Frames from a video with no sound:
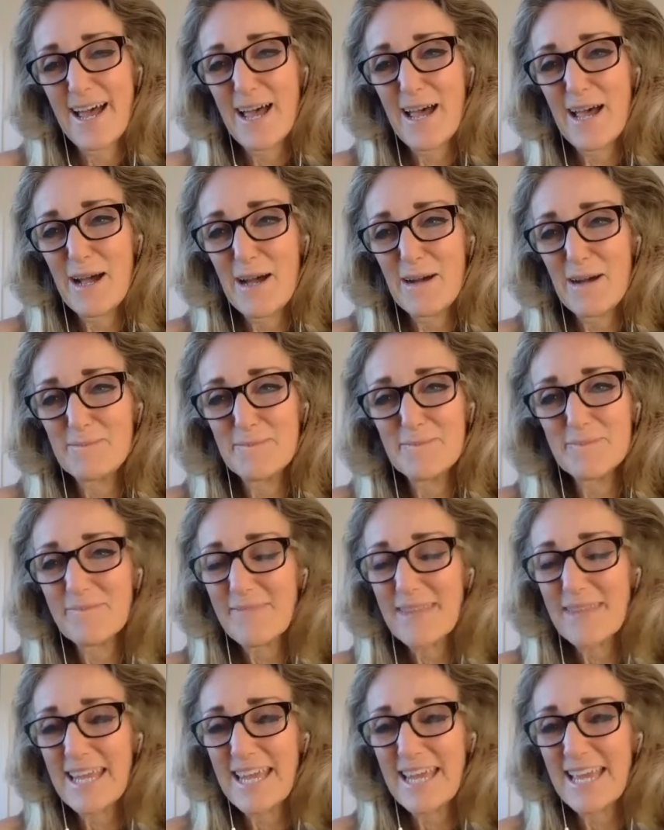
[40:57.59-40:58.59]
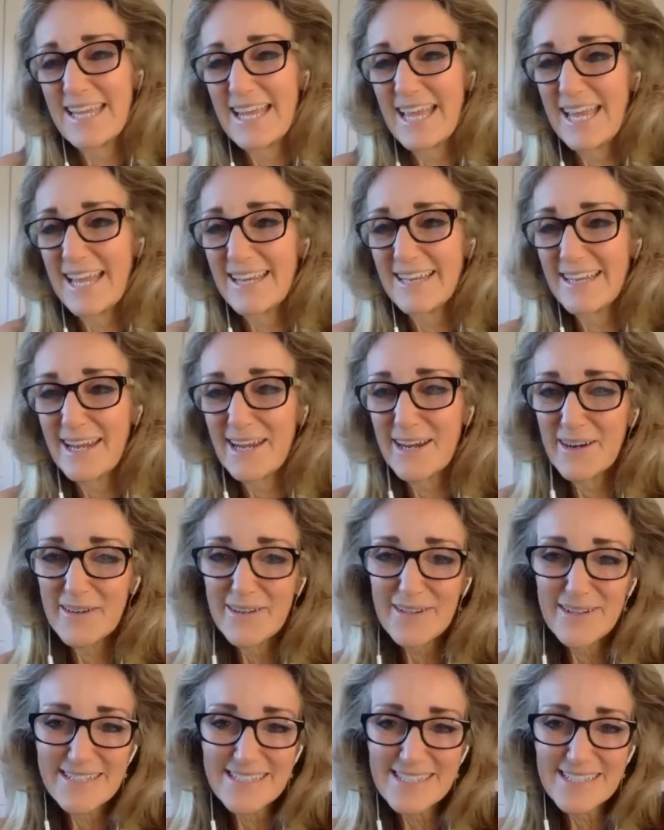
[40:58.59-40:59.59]
And then
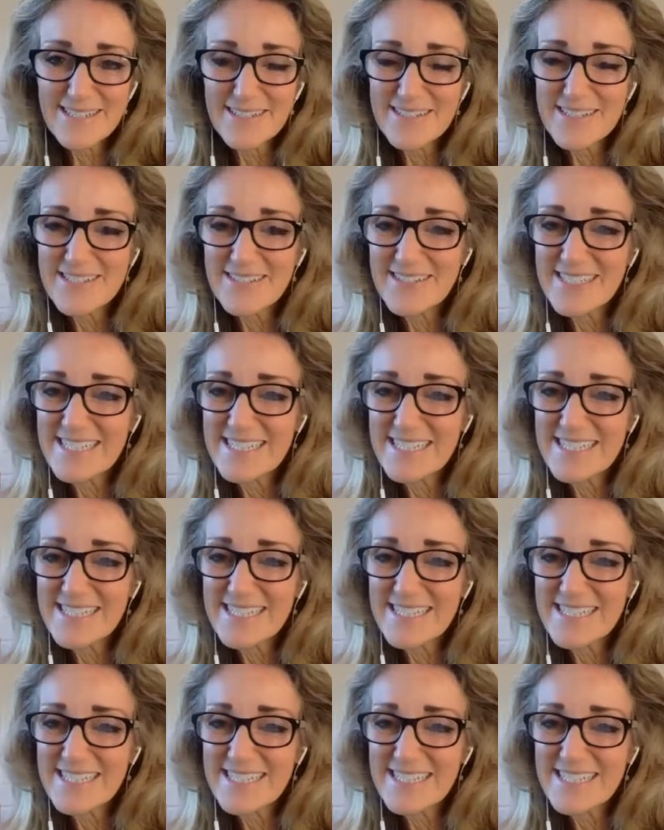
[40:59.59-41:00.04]
Carol is also